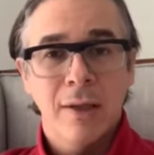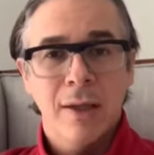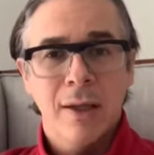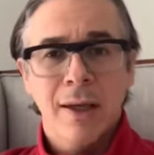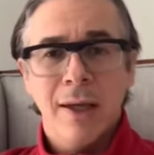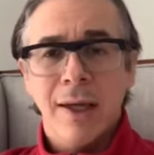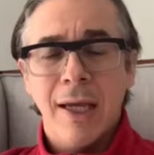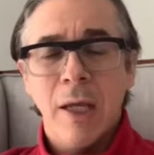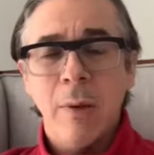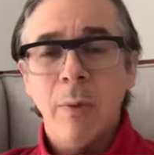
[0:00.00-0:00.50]

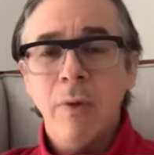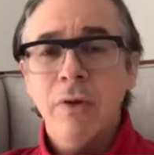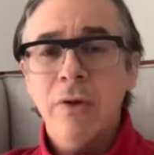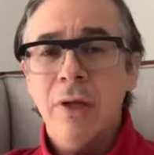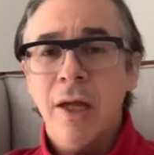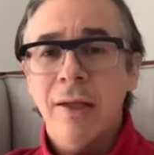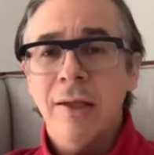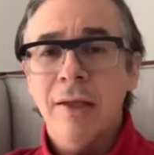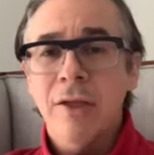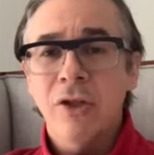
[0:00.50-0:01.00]
It wasn't
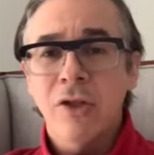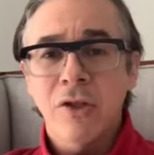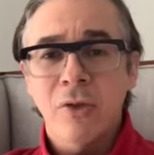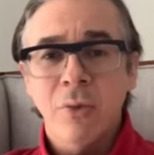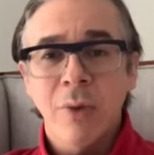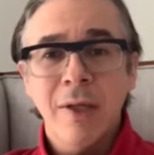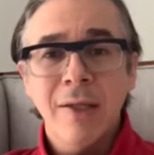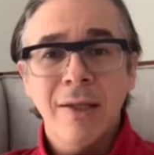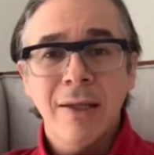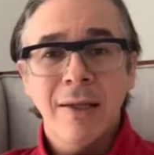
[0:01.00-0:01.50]
until just
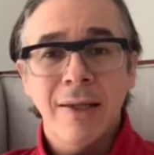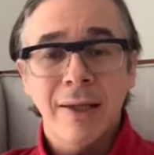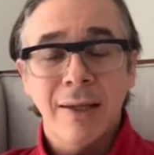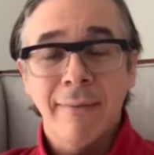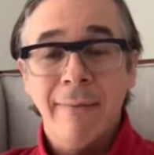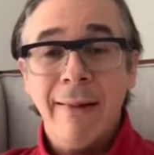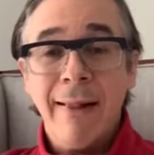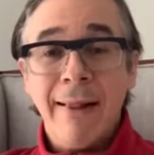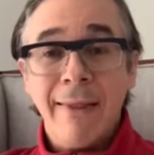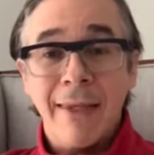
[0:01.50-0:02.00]
recently
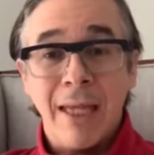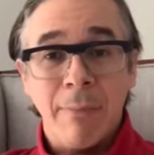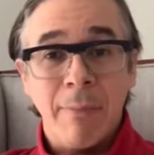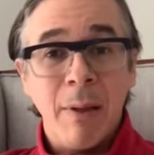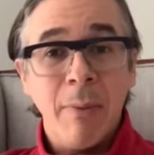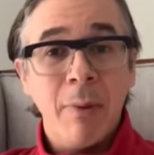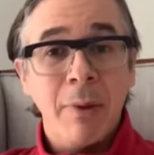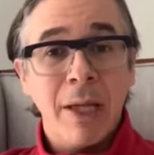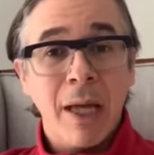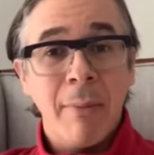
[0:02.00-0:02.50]
that people
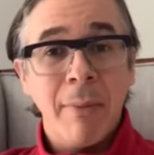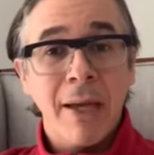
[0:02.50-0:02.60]
coming